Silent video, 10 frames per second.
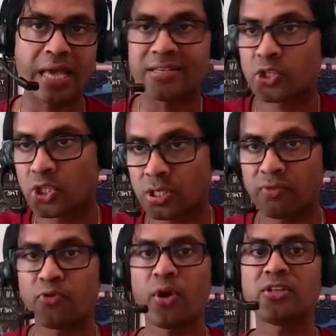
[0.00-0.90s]
As
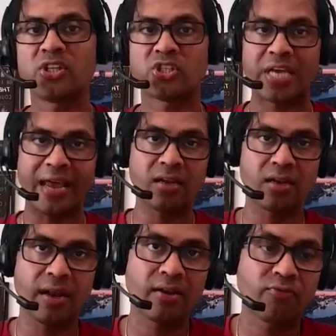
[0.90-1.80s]
if you're in this
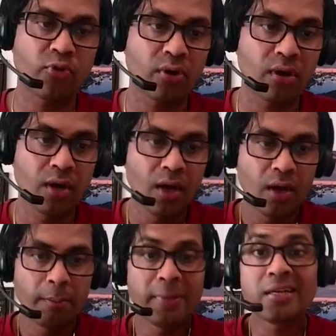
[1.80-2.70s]
channel and if you're
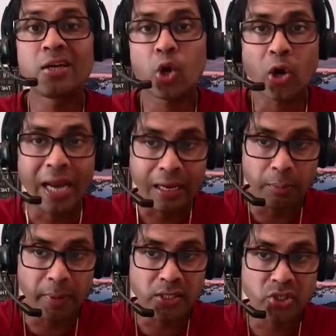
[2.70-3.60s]
building an online
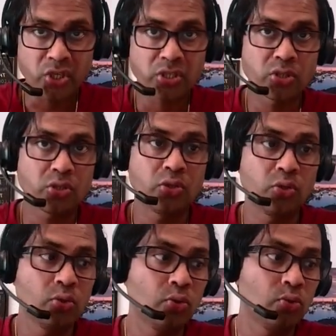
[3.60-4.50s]
business,
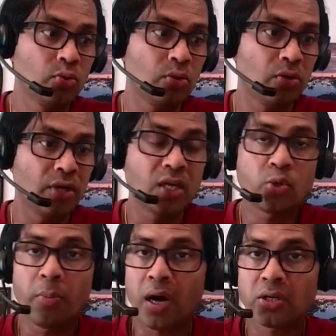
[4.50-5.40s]
you need
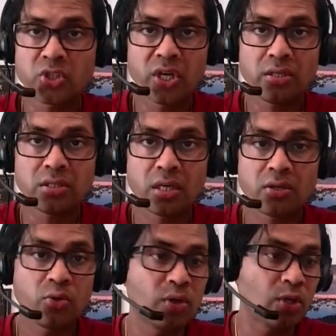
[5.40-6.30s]
to market content.
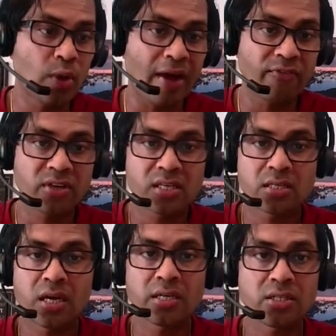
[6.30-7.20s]
You need to have
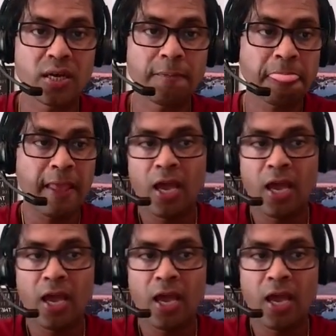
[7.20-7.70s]
written content.